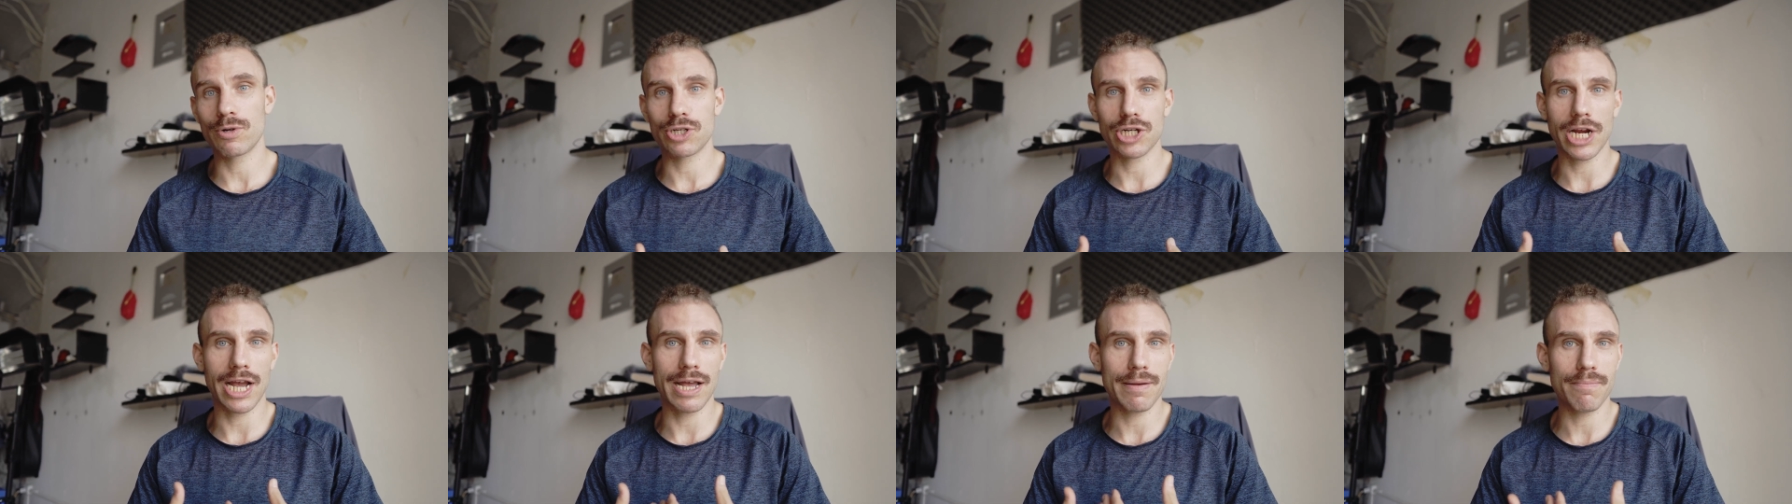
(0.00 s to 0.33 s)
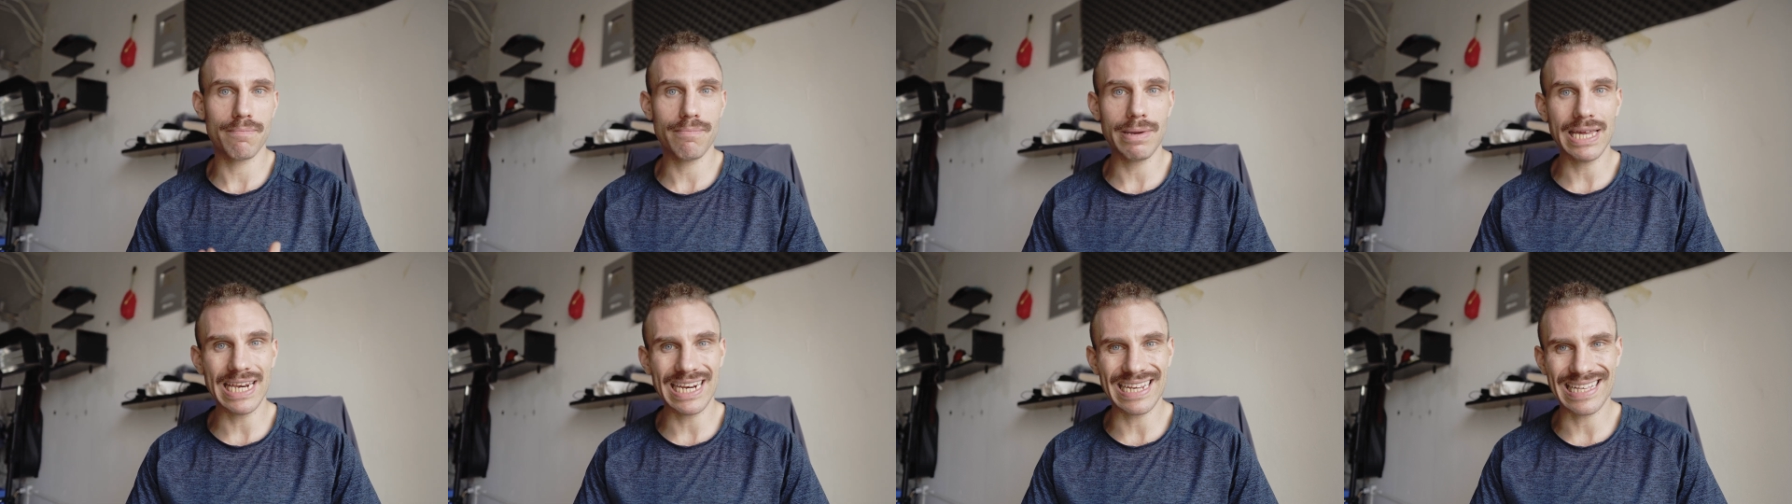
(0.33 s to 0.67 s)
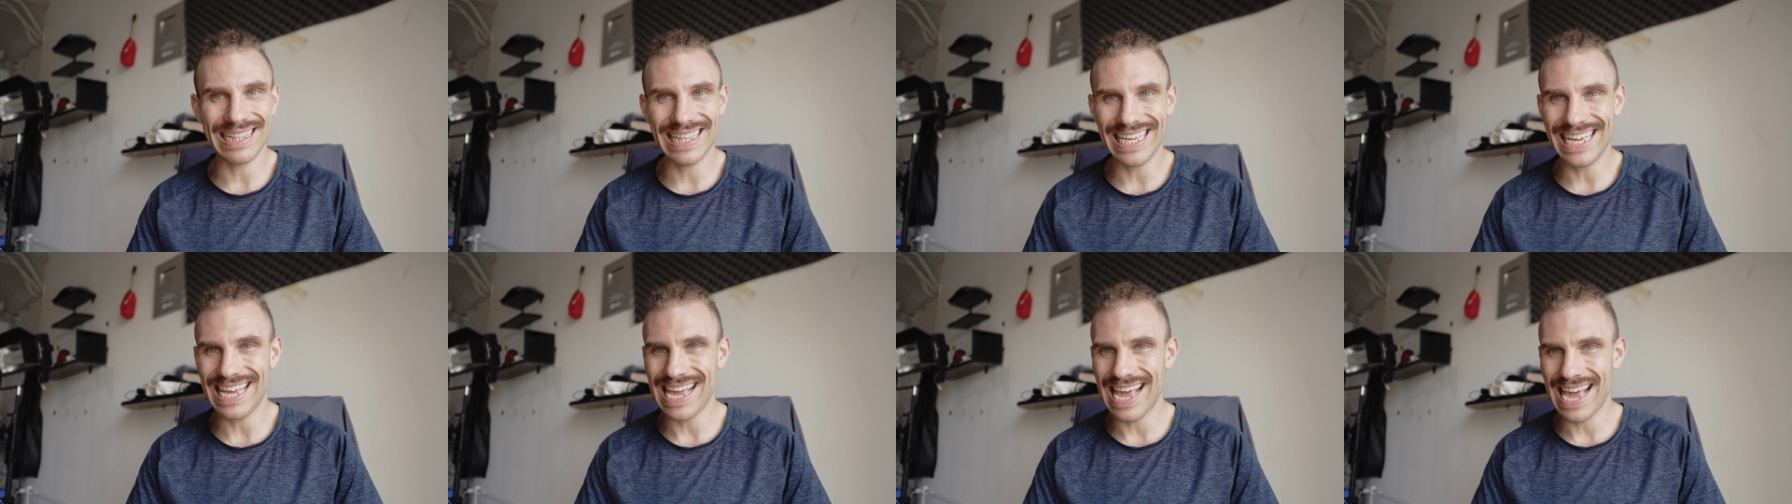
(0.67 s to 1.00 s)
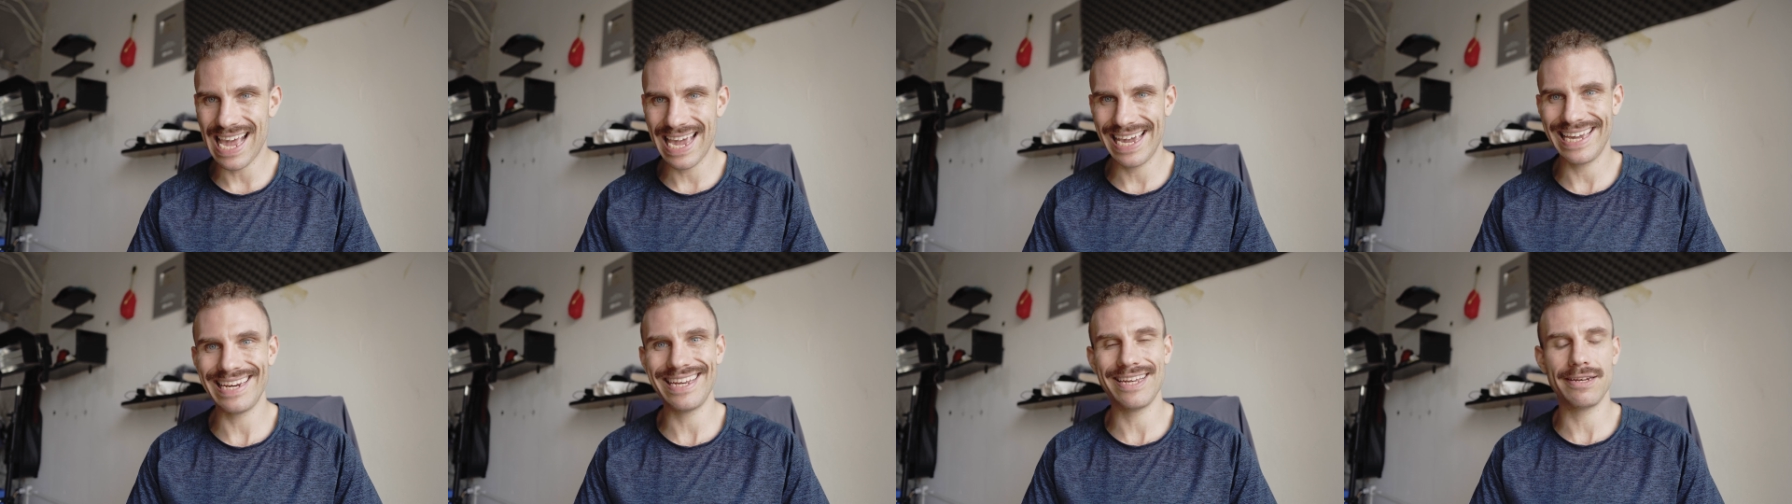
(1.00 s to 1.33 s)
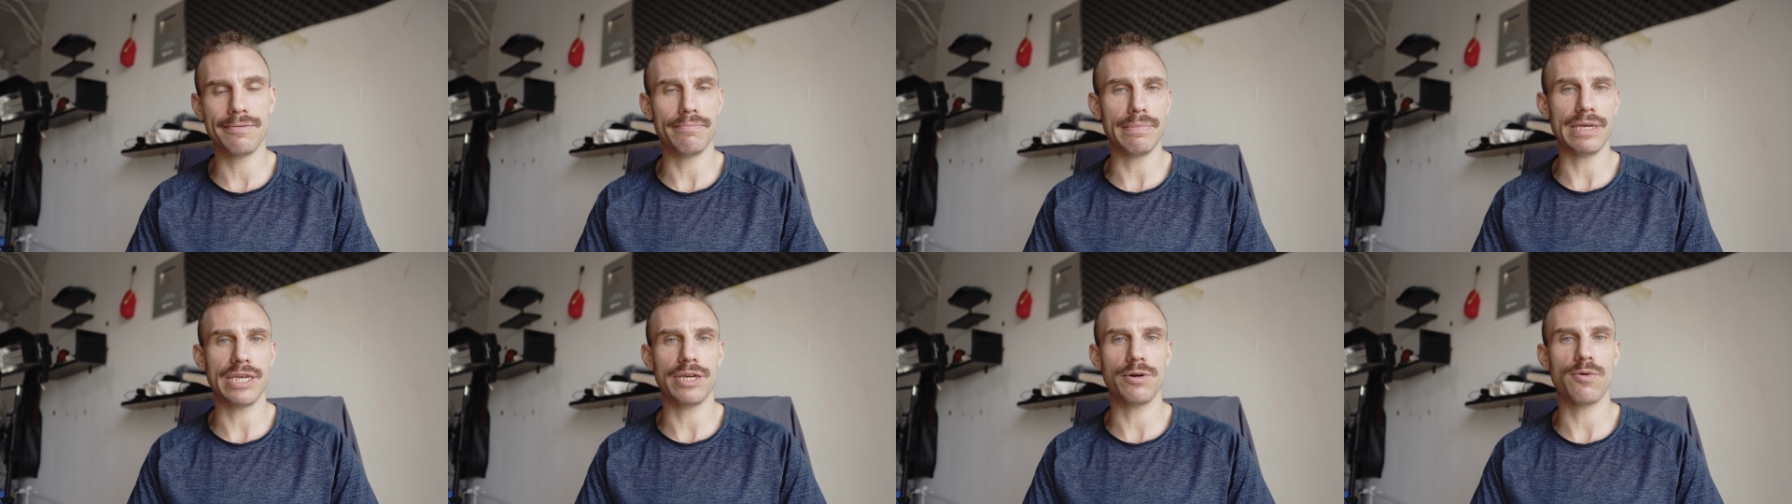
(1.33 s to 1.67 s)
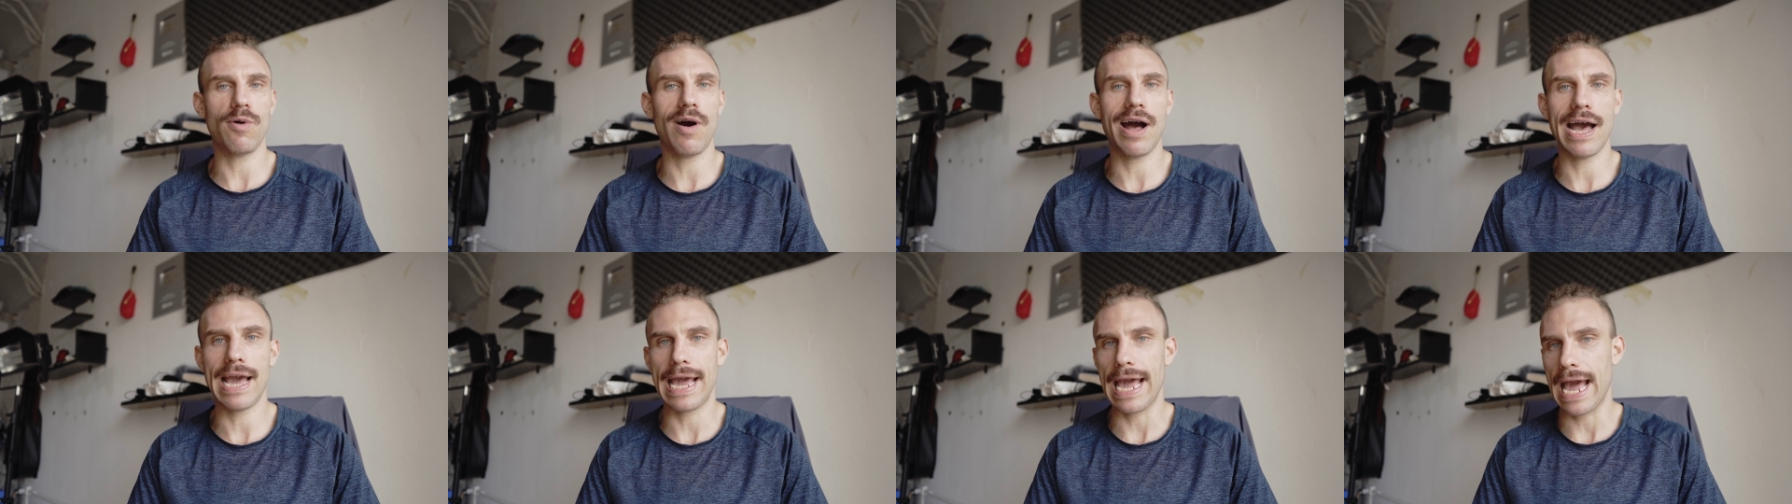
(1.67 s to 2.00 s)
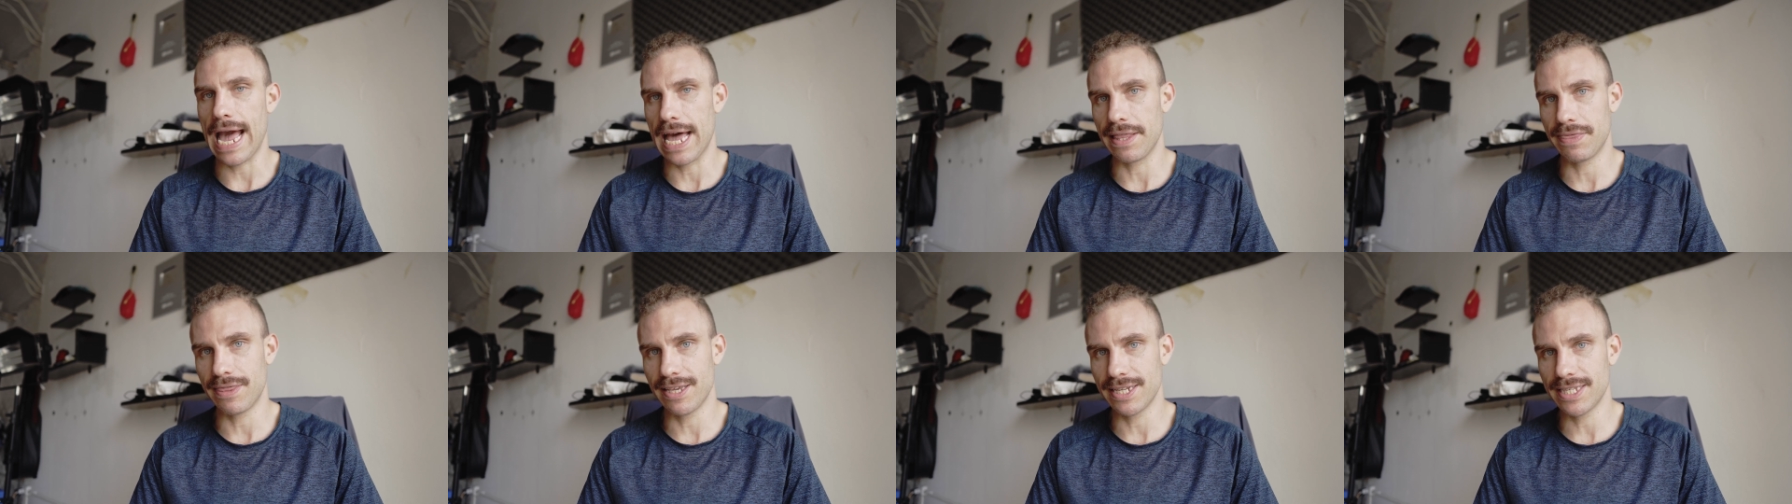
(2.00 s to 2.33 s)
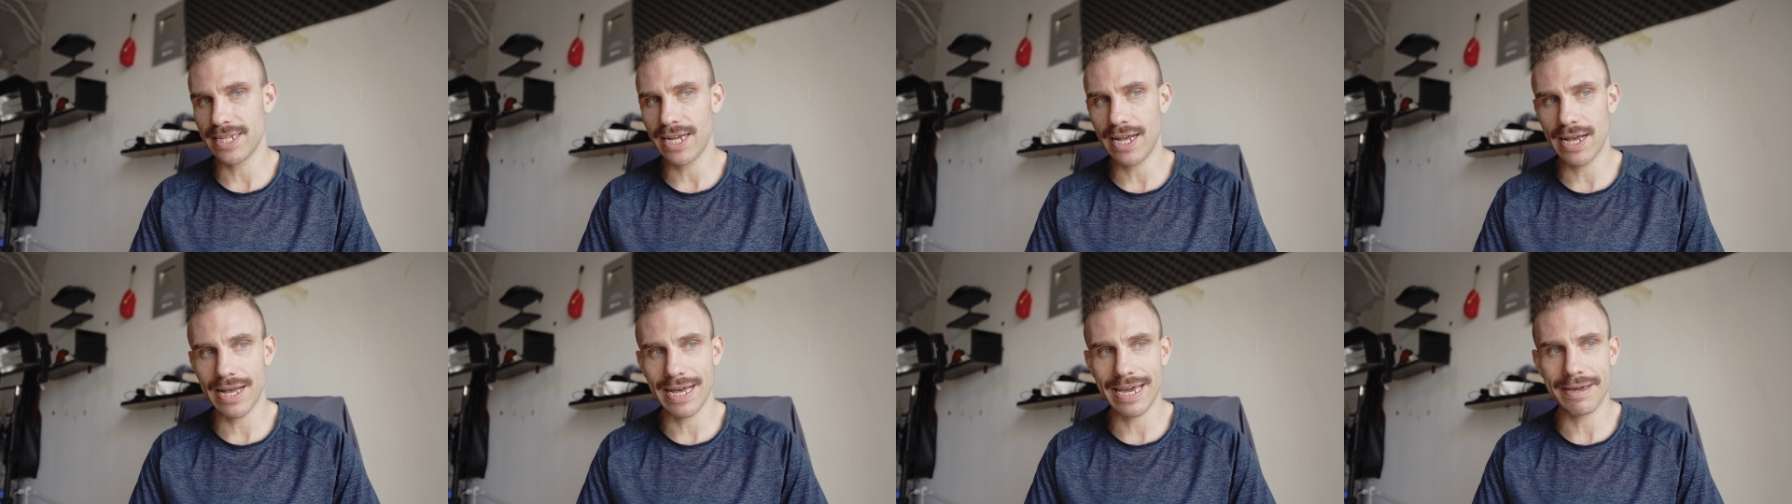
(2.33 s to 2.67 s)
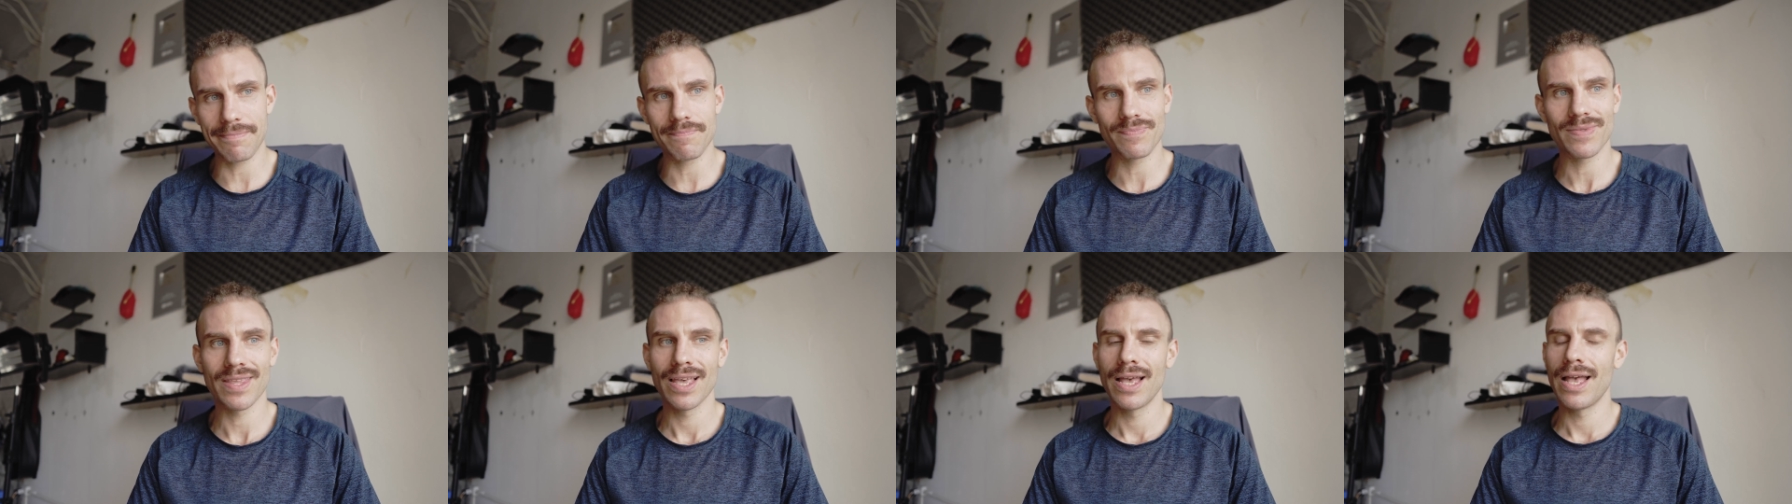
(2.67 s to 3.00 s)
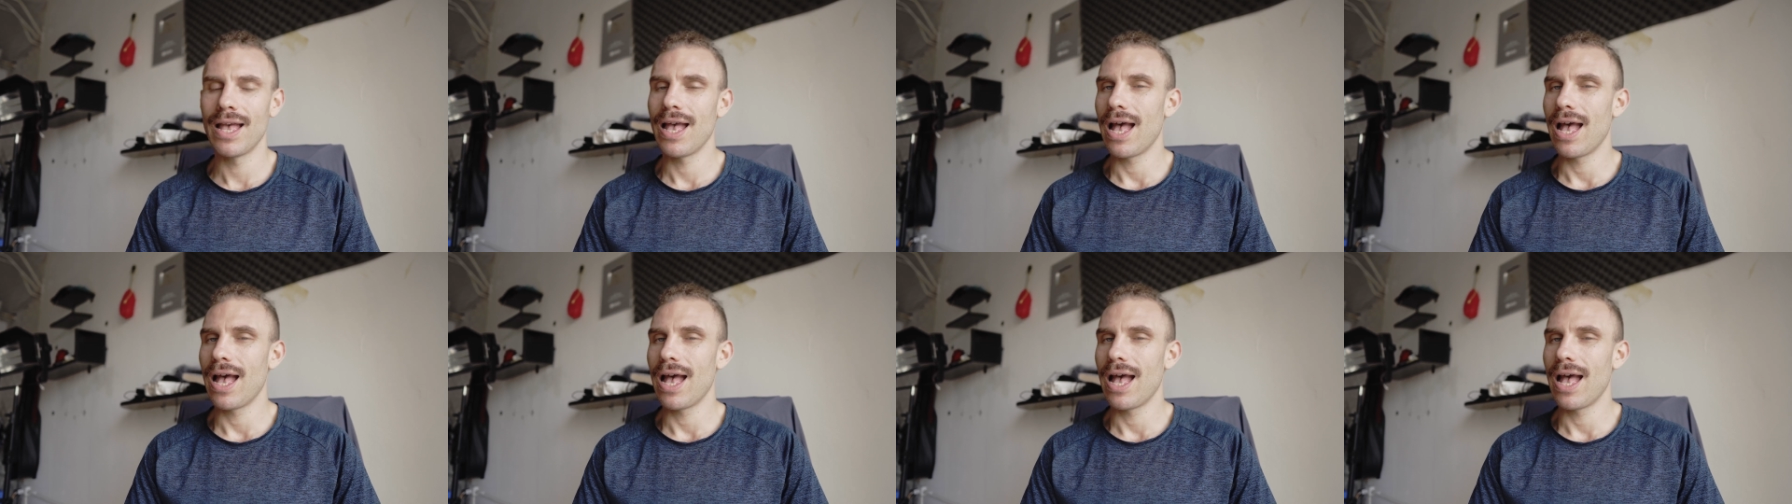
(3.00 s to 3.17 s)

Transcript: which I immediately hated M I U I at the time.